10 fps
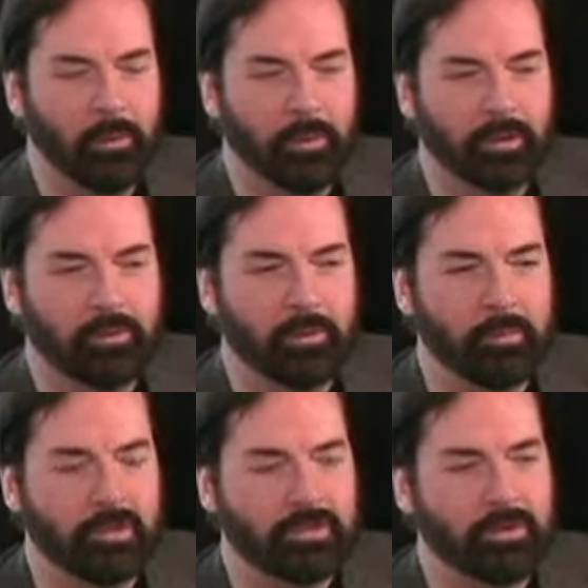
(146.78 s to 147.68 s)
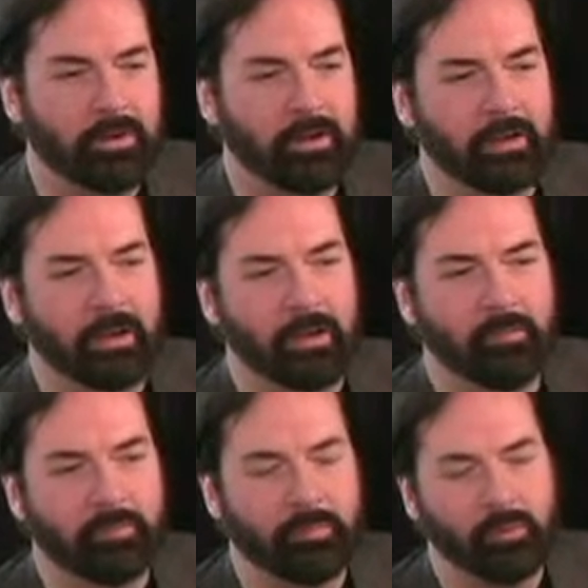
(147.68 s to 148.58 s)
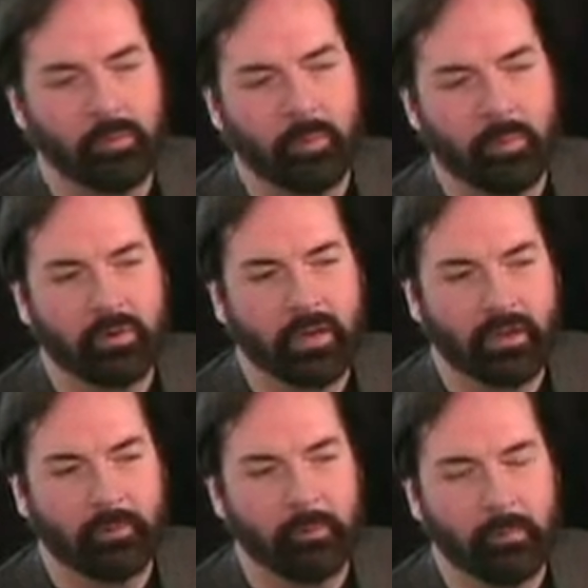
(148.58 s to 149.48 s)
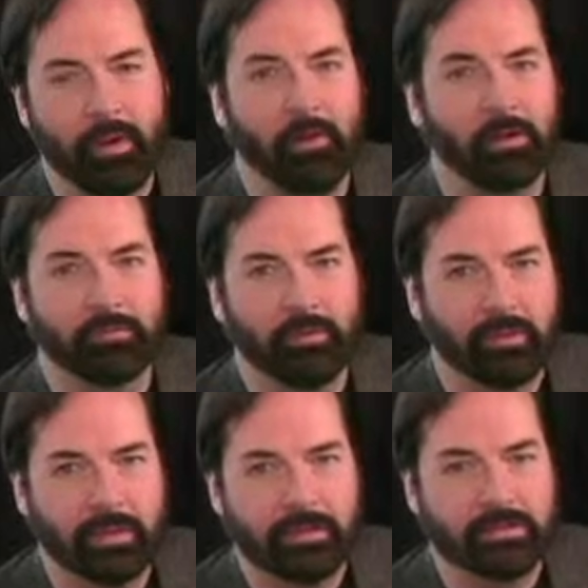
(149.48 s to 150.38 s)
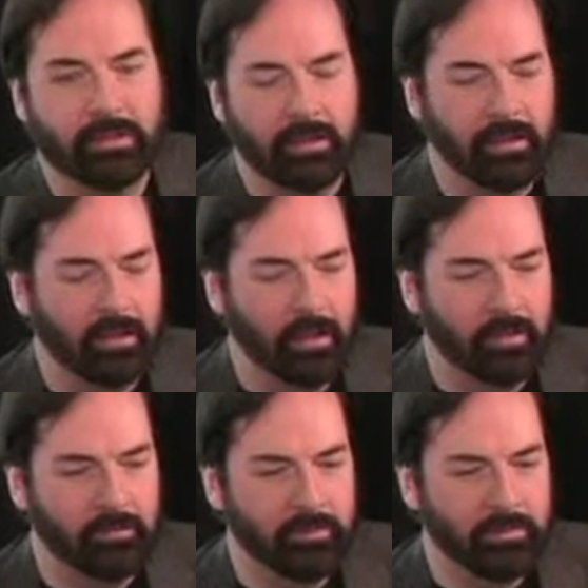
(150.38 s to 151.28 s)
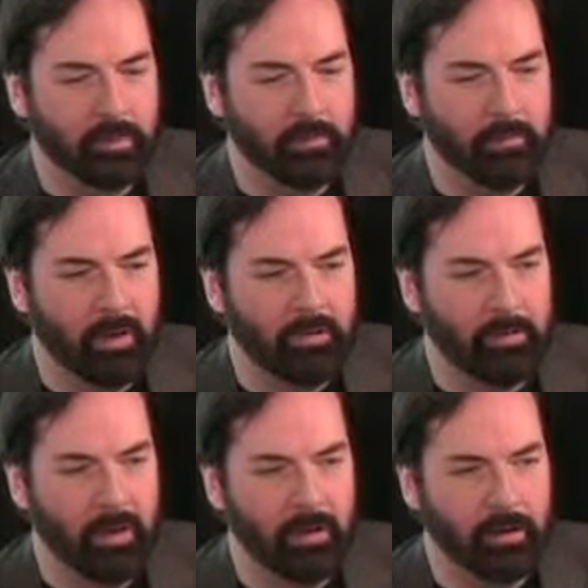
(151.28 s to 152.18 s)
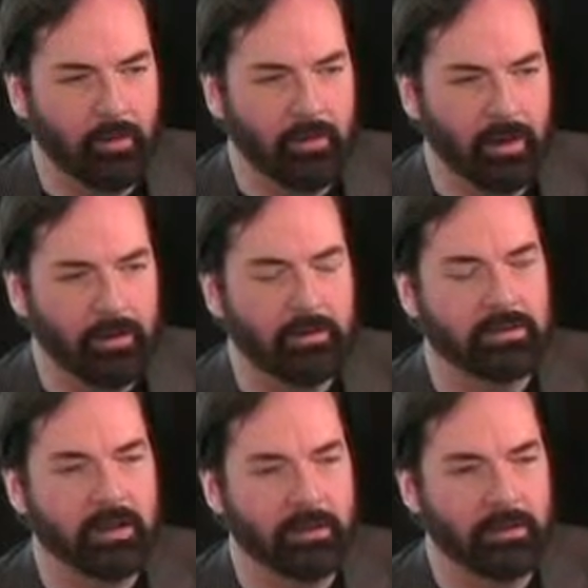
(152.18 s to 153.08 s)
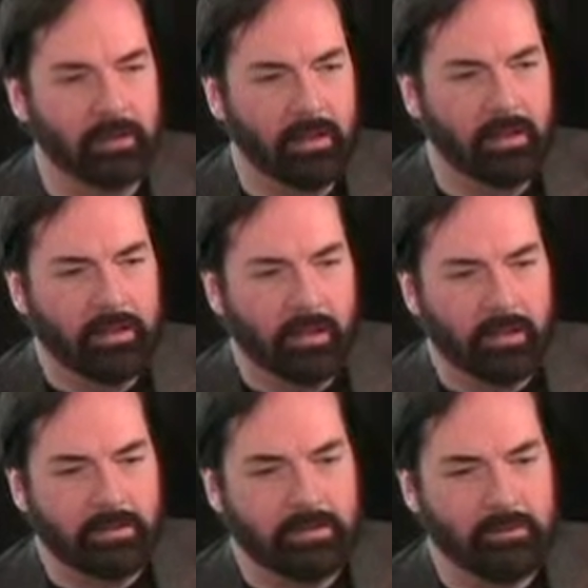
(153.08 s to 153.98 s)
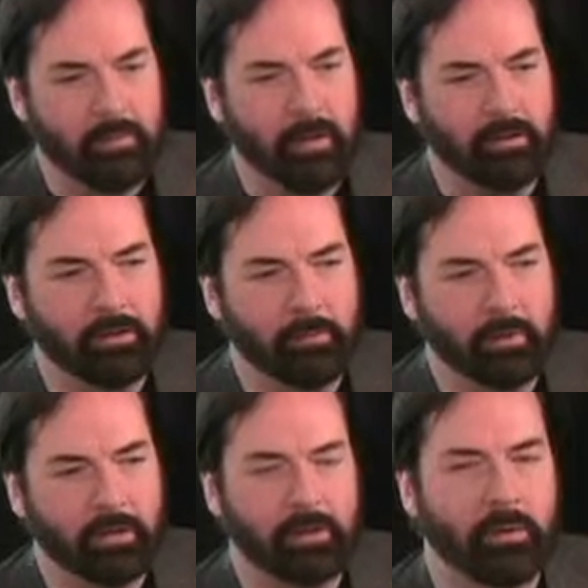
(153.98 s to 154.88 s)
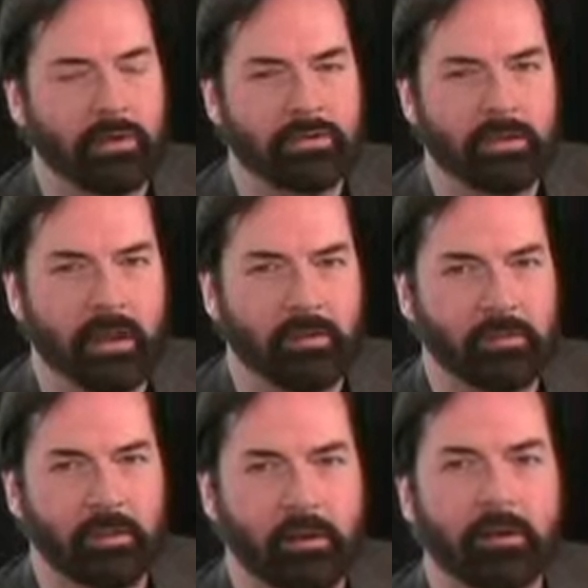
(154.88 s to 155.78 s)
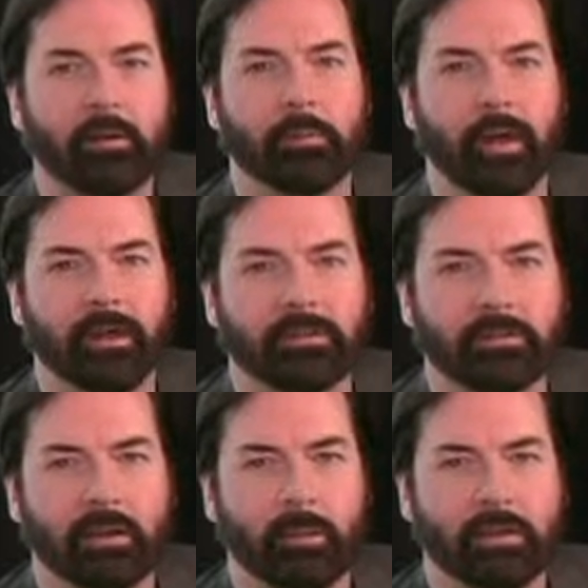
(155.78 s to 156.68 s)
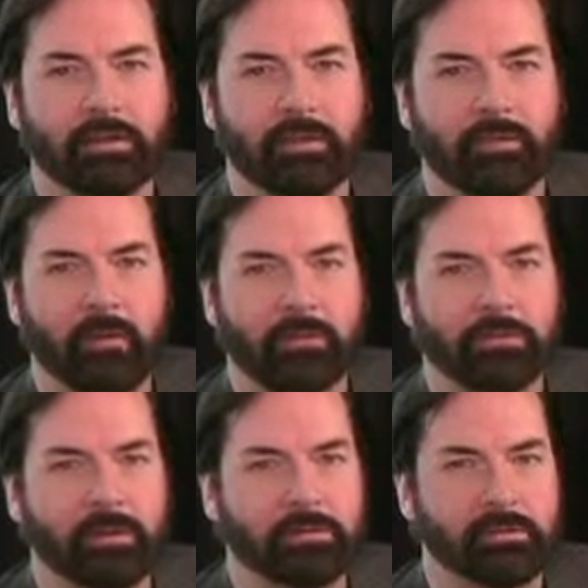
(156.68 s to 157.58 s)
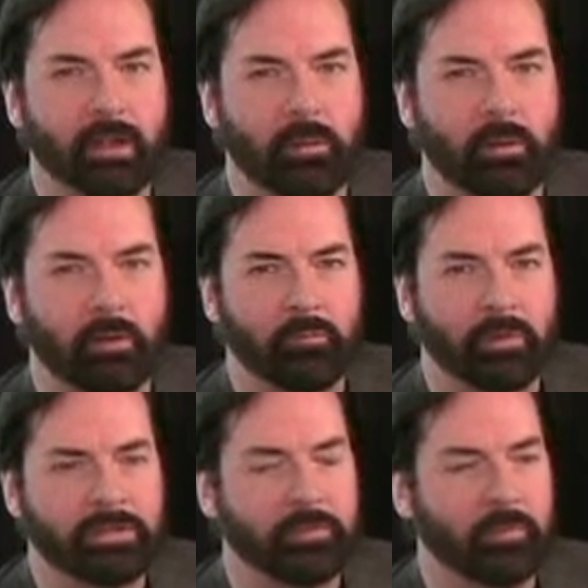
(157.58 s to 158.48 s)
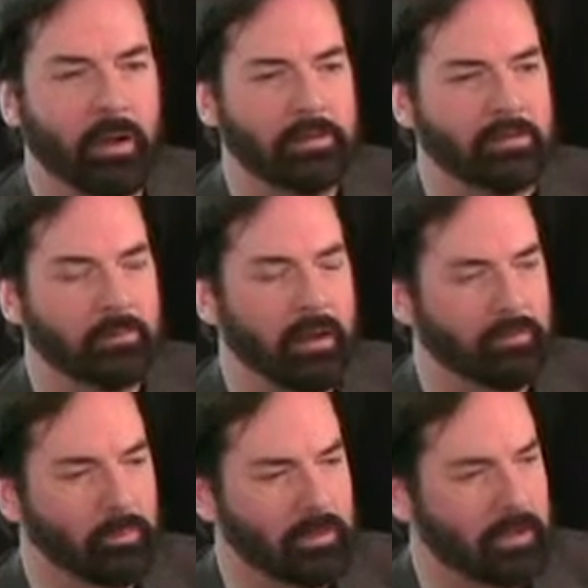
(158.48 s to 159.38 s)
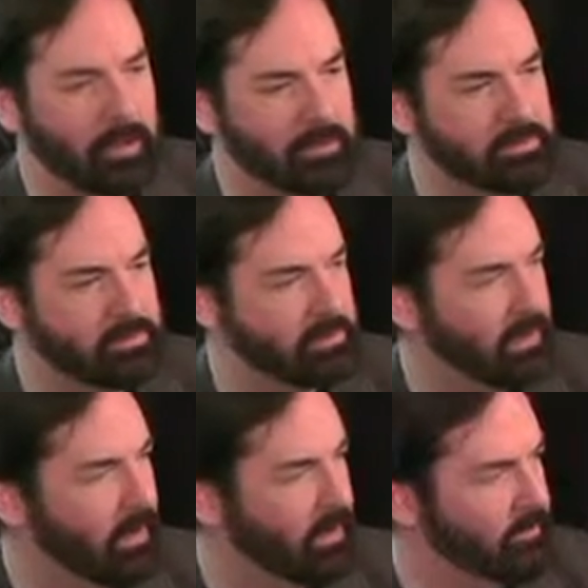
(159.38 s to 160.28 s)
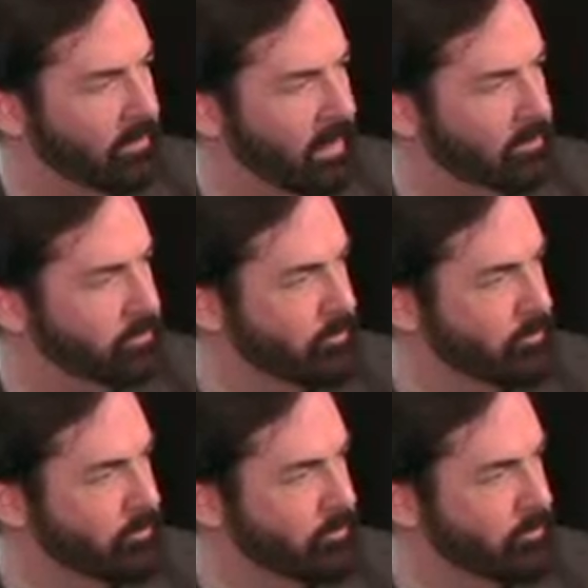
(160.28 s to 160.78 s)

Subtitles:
Well, you told me a story when we were kind of preparing for this, and I just want to remind you about it, and I would like you to tell it. Something about you putting a question out there about what's your favorite social network. What surprised you about one of the answers you got off of that?